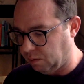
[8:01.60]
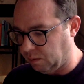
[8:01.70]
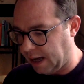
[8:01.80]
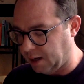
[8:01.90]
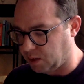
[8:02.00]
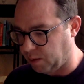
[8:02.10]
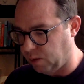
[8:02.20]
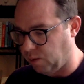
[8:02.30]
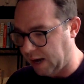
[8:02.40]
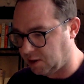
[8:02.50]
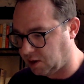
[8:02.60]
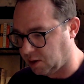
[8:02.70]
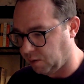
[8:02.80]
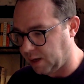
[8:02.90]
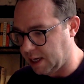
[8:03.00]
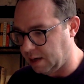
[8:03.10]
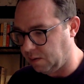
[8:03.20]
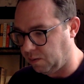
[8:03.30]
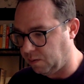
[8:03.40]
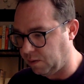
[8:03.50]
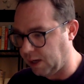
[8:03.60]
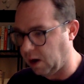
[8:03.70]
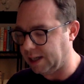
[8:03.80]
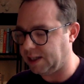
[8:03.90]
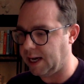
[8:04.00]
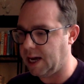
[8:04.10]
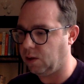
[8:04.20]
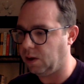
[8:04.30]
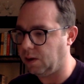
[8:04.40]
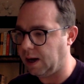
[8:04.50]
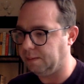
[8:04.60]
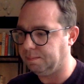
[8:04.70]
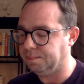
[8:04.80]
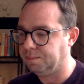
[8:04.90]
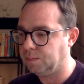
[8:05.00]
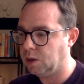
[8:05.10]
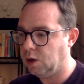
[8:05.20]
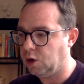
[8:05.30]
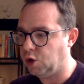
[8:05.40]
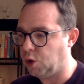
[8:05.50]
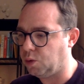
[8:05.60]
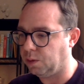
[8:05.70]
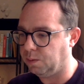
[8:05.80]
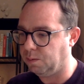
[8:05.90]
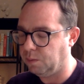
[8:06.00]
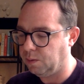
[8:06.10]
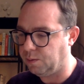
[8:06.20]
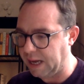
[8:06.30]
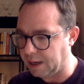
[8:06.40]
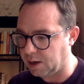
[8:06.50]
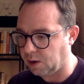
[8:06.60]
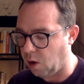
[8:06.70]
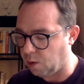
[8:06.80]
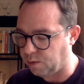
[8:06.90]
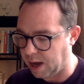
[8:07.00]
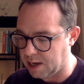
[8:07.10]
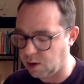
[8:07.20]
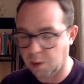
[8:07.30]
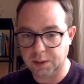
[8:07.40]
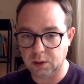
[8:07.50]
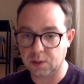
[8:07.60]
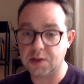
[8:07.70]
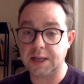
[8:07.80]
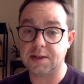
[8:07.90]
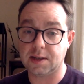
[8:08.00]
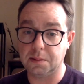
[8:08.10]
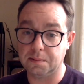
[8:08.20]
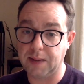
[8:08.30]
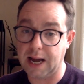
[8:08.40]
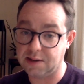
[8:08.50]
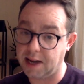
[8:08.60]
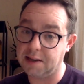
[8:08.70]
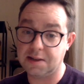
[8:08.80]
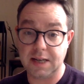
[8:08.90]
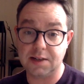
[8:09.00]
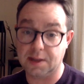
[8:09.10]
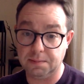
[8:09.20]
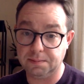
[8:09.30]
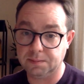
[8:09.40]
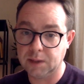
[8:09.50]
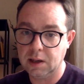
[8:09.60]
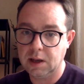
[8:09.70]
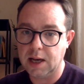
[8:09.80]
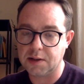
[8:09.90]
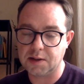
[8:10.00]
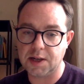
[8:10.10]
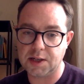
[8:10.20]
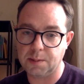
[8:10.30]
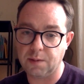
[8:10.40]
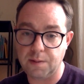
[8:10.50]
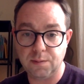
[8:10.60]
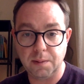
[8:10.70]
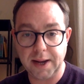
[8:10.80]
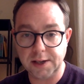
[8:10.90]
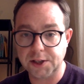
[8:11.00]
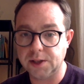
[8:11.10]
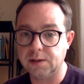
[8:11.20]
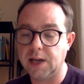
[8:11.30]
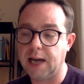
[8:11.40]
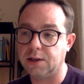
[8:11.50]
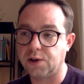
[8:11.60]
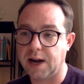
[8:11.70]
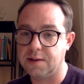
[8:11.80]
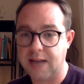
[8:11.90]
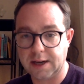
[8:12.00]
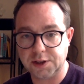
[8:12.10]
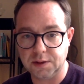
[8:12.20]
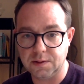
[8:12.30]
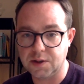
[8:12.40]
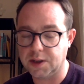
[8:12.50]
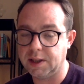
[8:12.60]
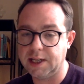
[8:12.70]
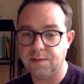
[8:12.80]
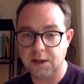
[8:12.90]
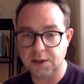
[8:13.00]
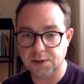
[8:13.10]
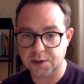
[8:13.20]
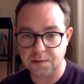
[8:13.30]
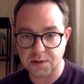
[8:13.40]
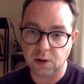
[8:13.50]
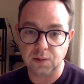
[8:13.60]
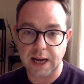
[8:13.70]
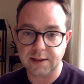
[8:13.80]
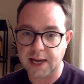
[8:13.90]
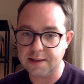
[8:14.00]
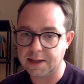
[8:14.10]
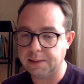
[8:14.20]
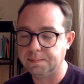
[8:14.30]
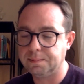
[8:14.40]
Endless Blue rests on the idea that you can think of a common law system as a system of information and transactions and evolutions on that data.